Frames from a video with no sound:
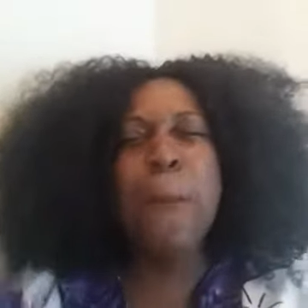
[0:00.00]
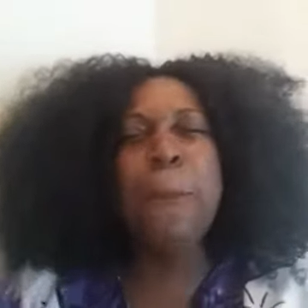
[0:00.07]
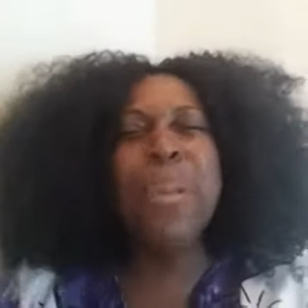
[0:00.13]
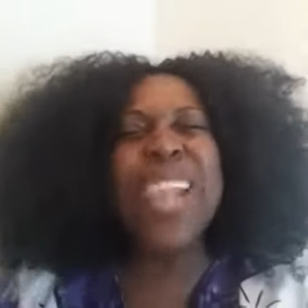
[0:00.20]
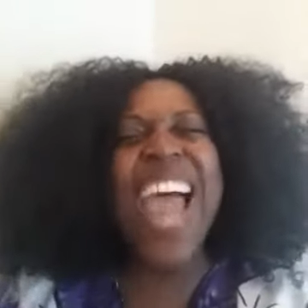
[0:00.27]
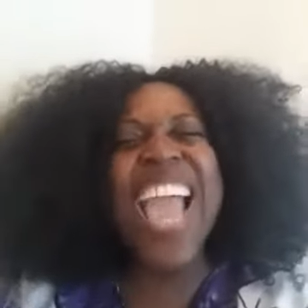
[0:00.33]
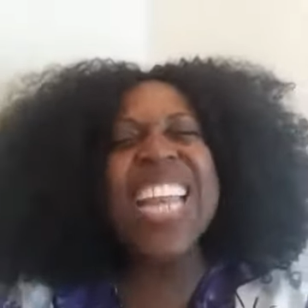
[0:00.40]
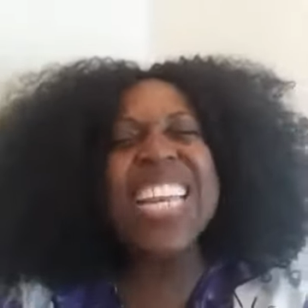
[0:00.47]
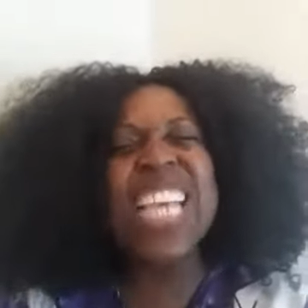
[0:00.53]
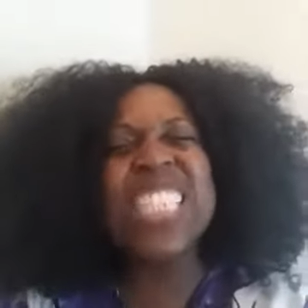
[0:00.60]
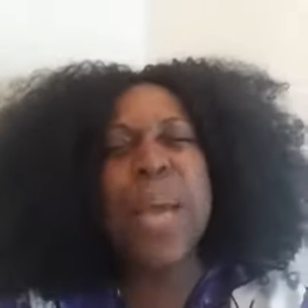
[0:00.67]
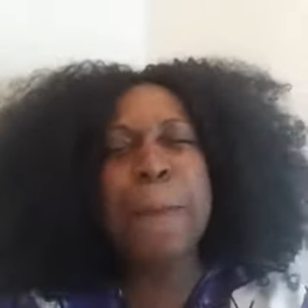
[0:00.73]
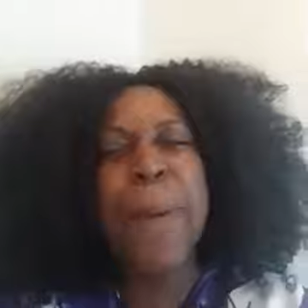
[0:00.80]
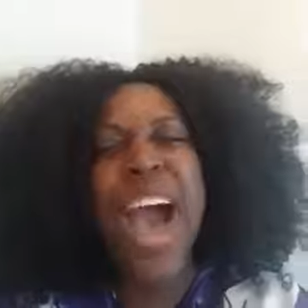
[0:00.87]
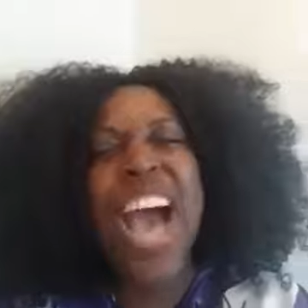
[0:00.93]

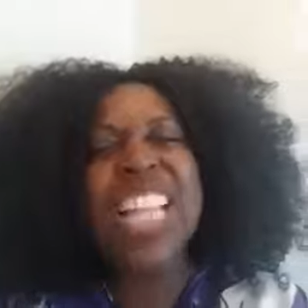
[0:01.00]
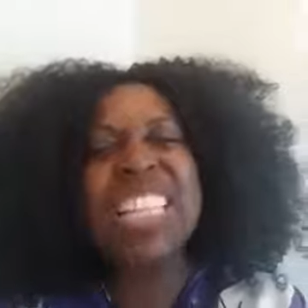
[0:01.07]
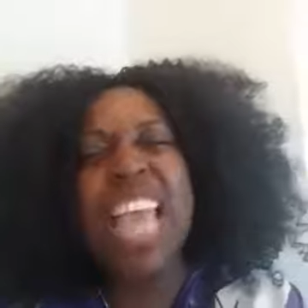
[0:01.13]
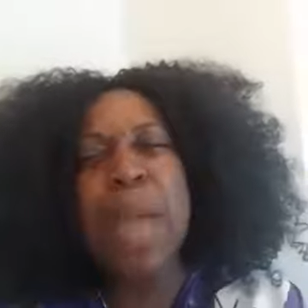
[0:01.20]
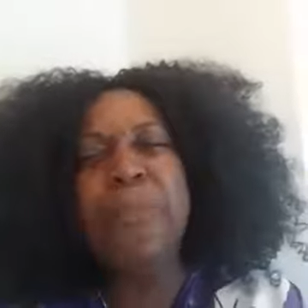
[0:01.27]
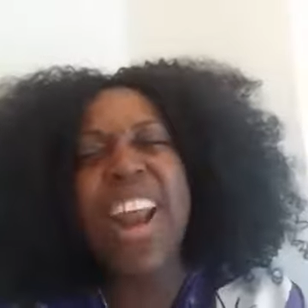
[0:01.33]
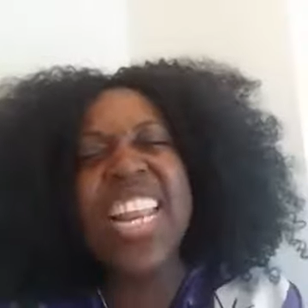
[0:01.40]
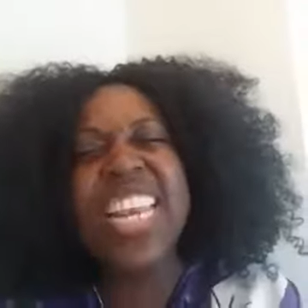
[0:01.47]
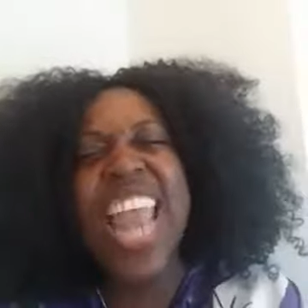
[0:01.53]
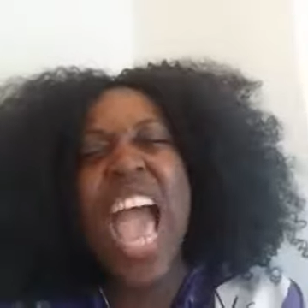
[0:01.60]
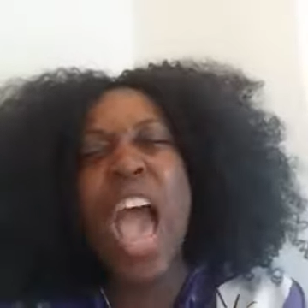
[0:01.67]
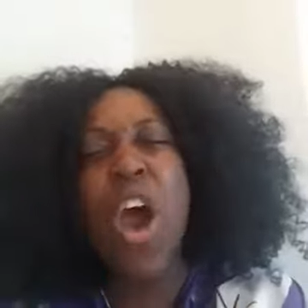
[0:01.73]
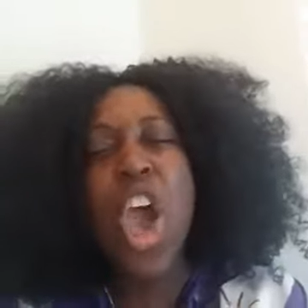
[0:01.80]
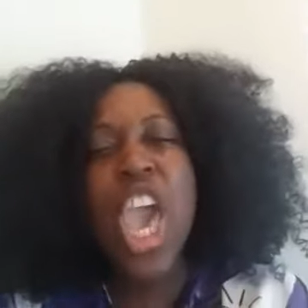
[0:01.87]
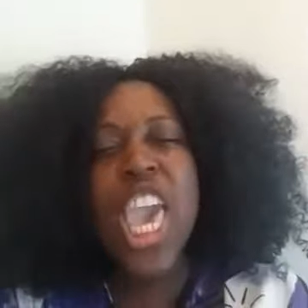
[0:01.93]
Blindness upon them right
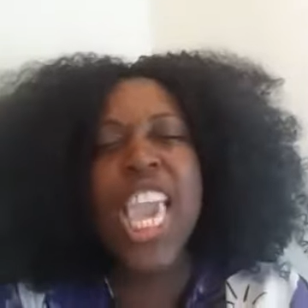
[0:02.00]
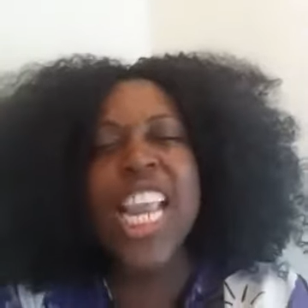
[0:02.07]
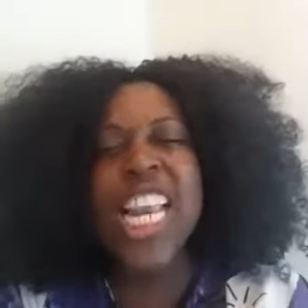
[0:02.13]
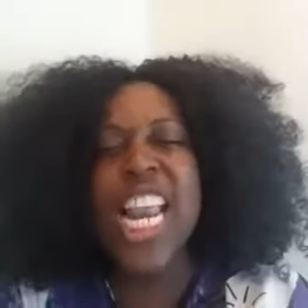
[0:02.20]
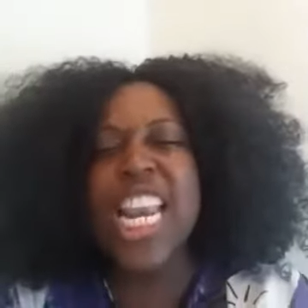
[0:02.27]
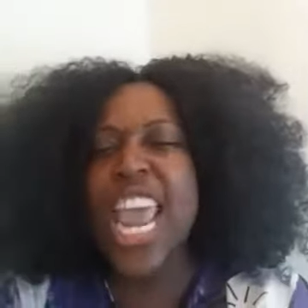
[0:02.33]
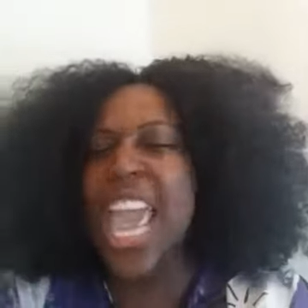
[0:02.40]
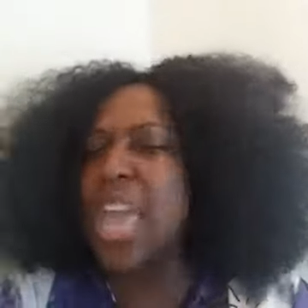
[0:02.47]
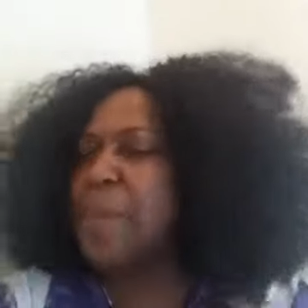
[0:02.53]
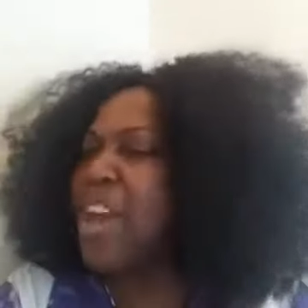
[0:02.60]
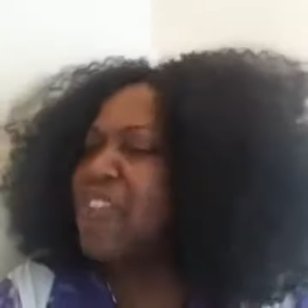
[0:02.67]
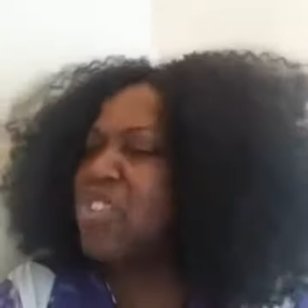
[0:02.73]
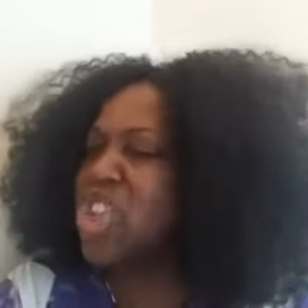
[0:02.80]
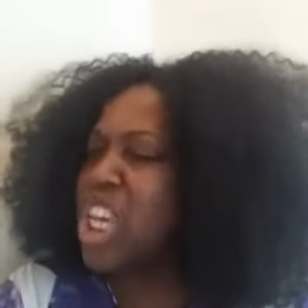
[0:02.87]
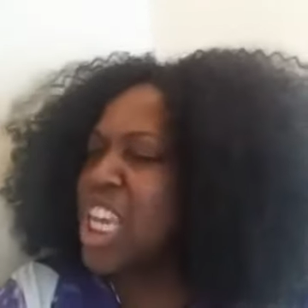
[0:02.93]
now in the name
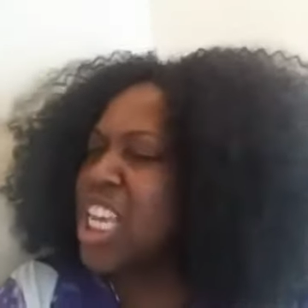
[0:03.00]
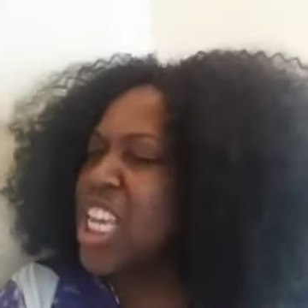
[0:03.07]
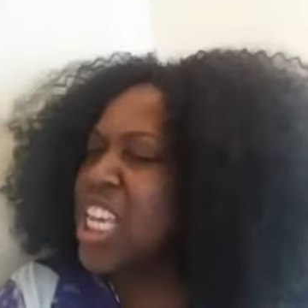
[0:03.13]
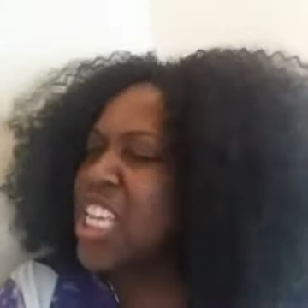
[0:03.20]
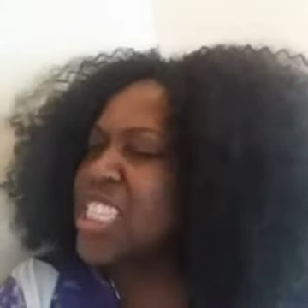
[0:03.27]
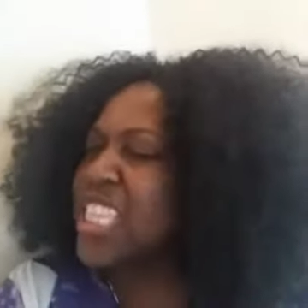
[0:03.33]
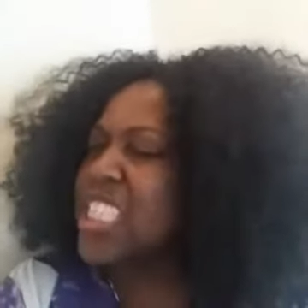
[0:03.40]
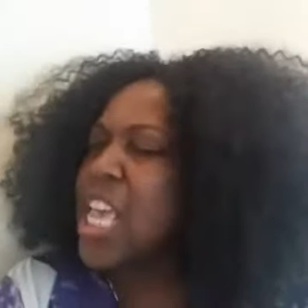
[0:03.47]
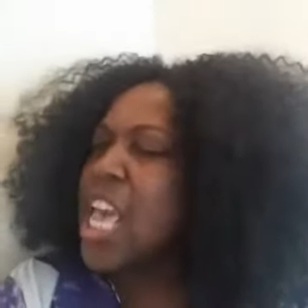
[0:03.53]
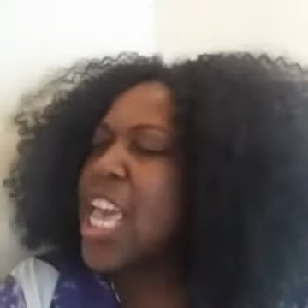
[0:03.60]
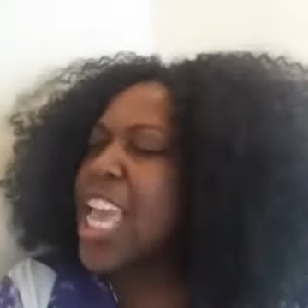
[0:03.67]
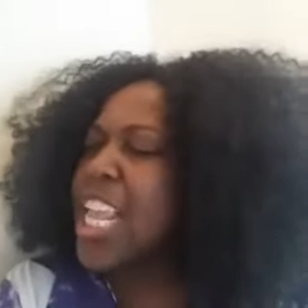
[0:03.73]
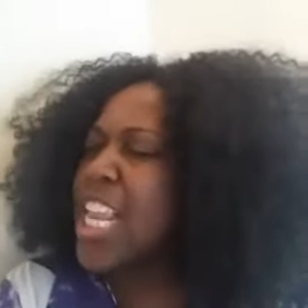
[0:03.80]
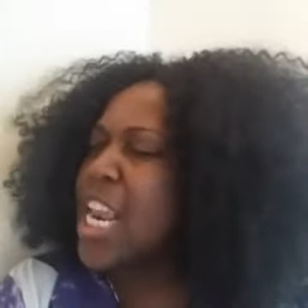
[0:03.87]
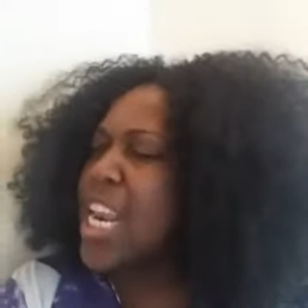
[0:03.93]
of Jesus.
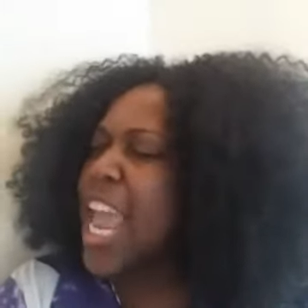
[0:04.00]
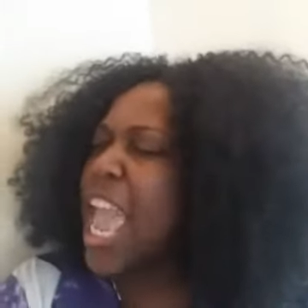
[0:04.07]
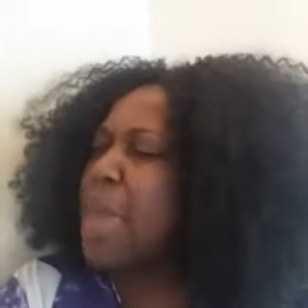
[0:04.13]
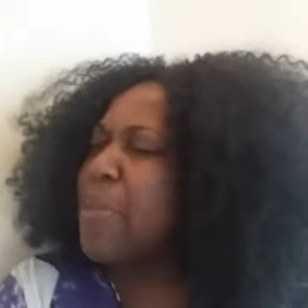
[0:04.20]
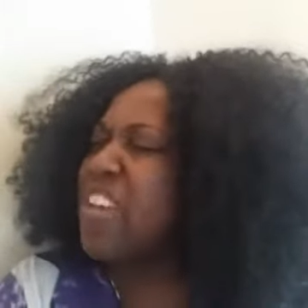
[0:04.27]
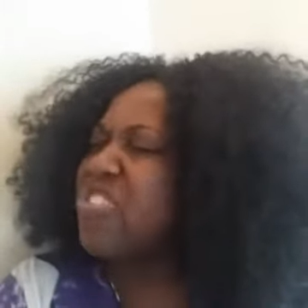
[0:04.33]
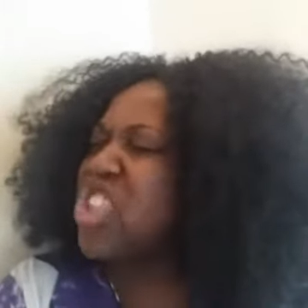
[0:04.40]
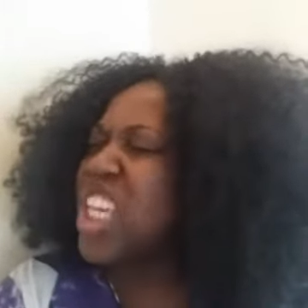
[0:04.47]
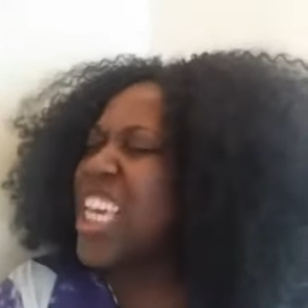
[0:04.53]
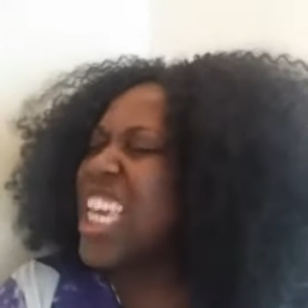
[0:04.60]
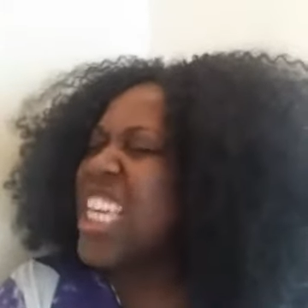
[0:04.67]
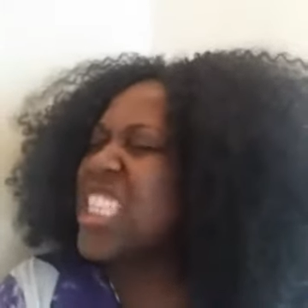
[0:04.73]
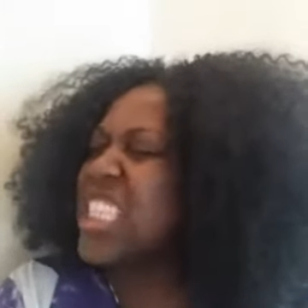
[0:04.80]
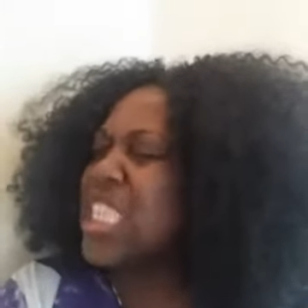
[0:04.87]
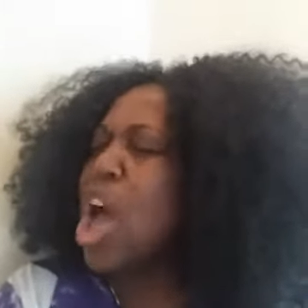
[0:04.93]
In the name of
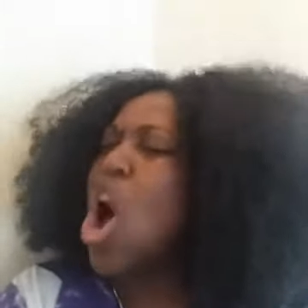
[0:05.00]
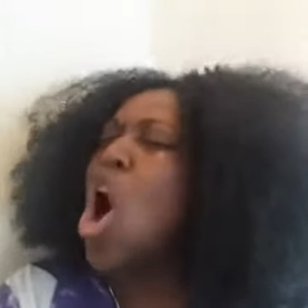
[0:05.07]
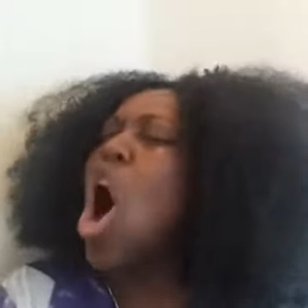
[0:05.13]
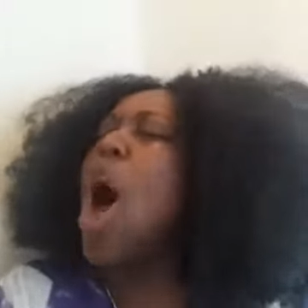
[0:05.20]
Jesus.